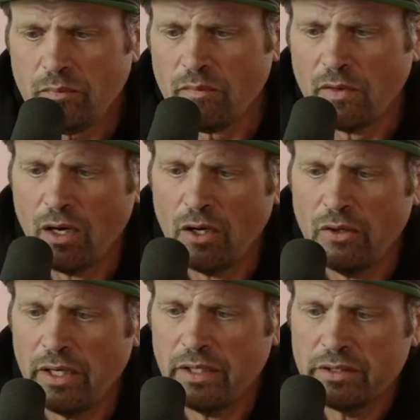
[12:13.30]
All
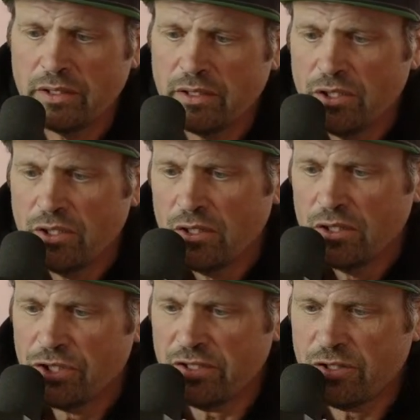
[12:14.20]
right.
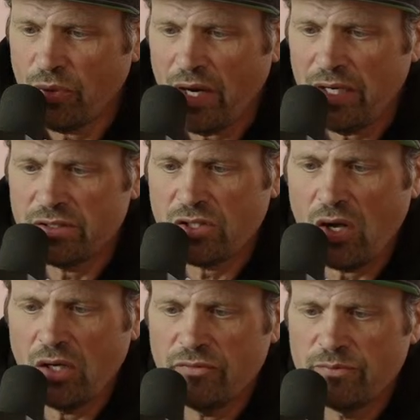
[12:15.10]
Jason Bryant's
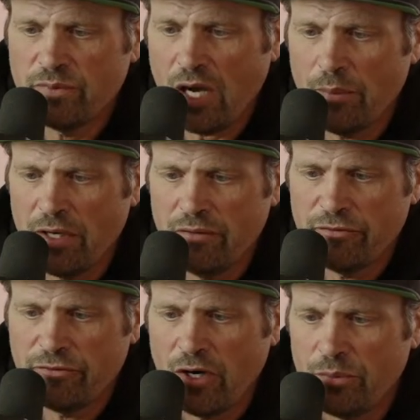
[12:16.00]
coming in
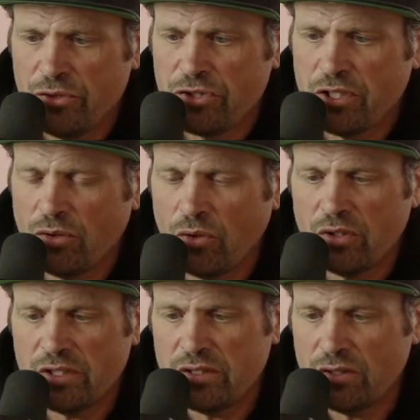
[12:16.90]
from Eugene,
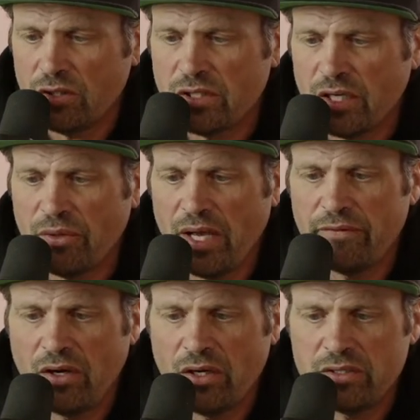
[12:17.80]
Oregon. Looks like we have
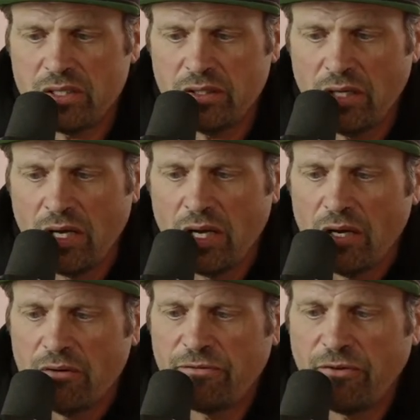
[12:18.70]
Hudson
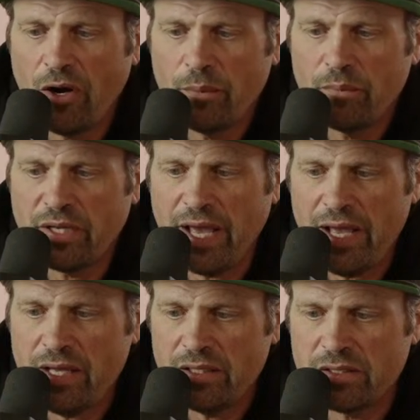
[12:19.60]
from
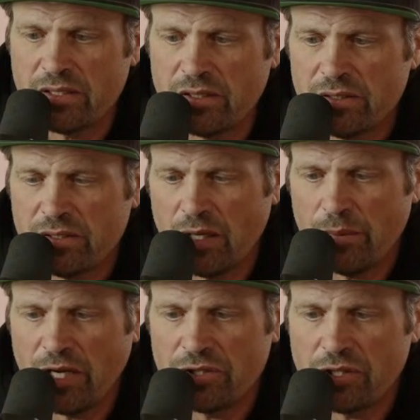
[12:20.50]
Kansas. I
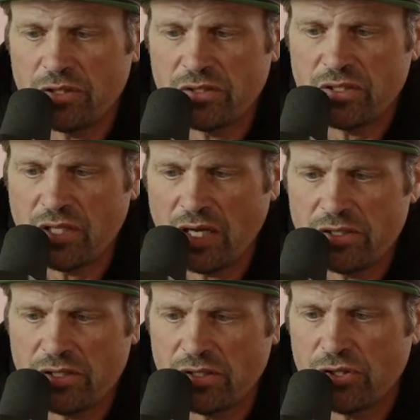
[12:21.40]
imagine it's nice
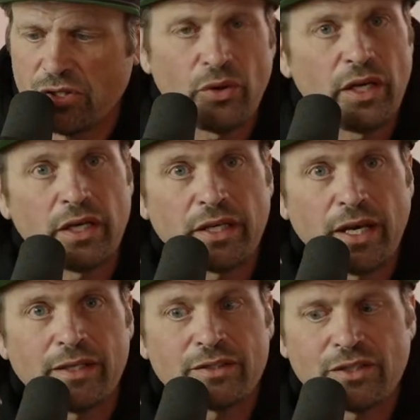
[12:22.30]
and snowy in
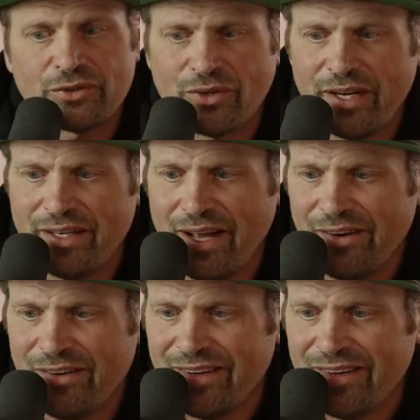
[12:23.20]
Kansas right now.